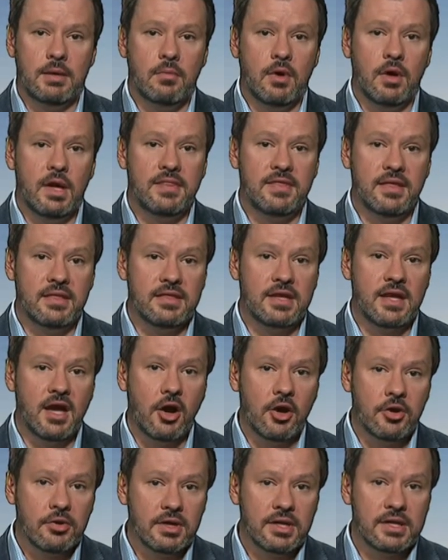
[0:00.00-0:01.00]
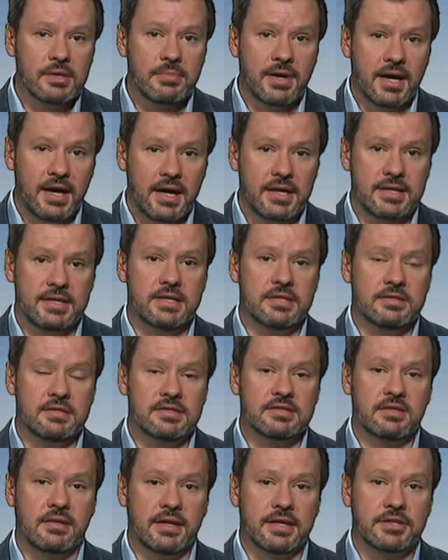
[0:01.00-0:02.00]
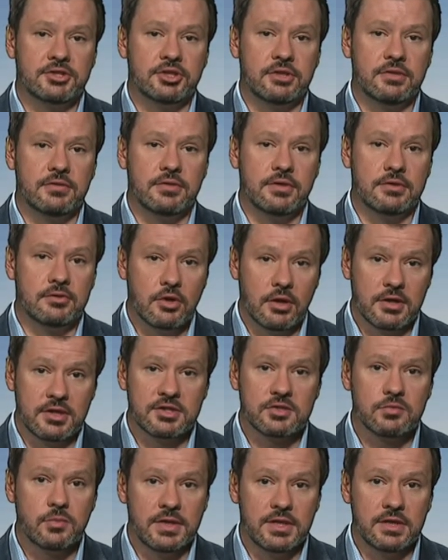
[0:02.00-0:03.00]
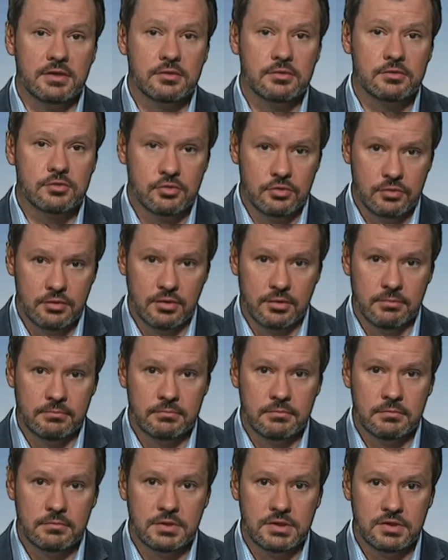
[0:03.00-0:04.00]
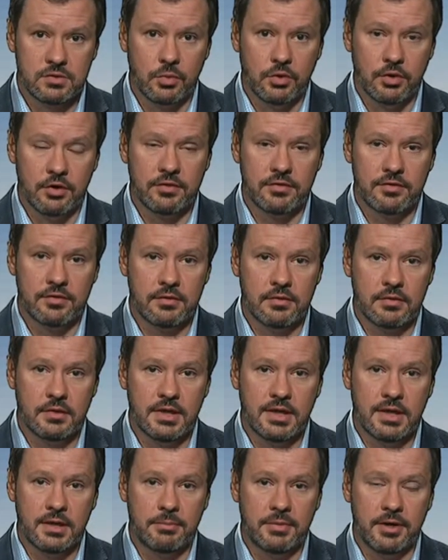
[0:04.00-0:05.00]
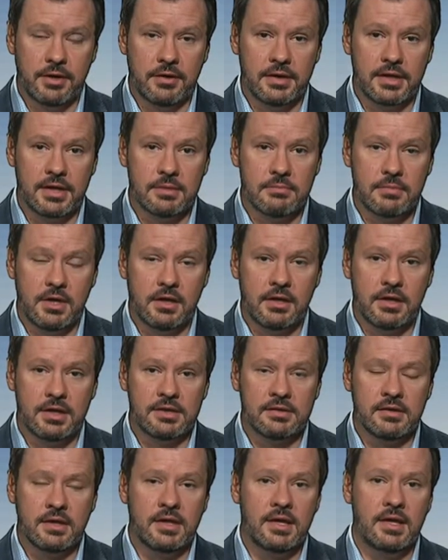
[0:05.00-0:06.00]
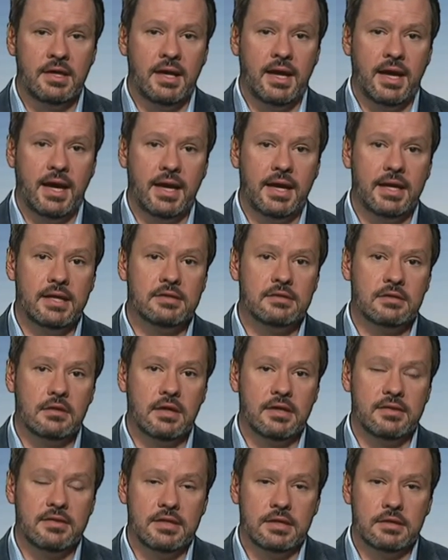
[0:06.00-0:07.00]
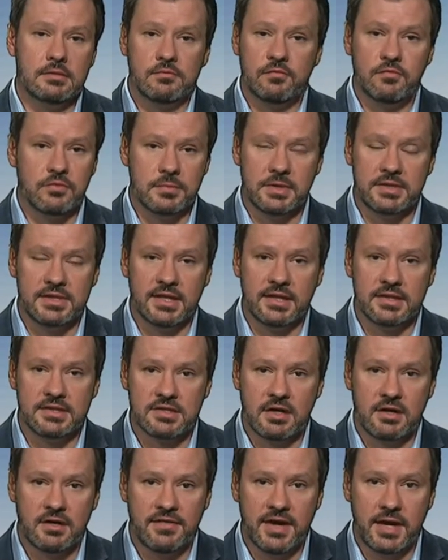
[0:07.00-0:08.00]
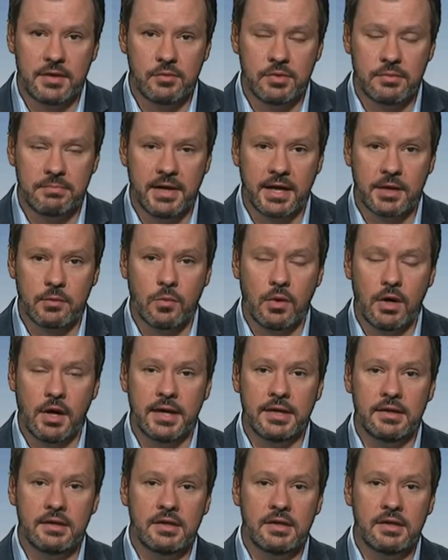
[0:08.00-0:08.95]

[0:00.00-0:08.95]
They're the only party in this election that got a swing to them, it's worth bearing in mind. And I think from the dealings I've had with Beck White,